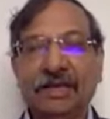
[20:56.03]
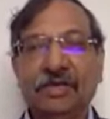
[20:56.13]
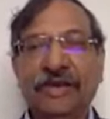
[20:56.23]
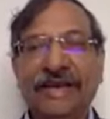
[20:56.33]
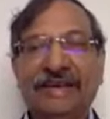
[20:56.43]

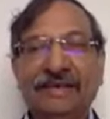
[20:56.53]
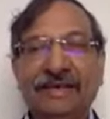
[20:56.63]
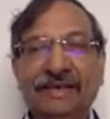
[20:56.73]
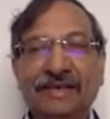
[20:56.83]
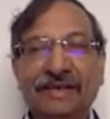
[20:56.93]
you
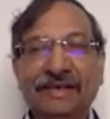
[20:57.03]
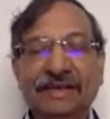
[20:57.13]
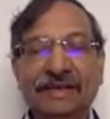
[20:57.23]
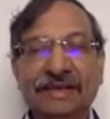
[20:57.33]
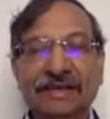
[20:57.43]
find
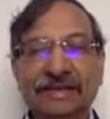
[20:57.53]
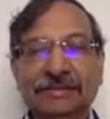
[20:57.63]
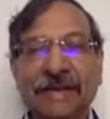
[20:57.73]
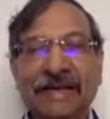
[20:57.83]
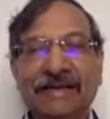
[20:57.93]

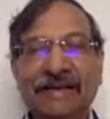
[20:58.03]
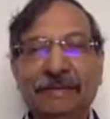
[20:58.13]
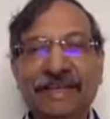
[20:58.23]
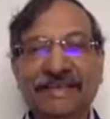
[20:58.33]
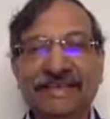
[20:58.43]
the
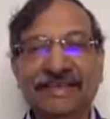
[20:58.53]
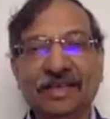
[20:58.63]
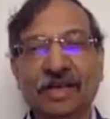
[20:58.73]
battery place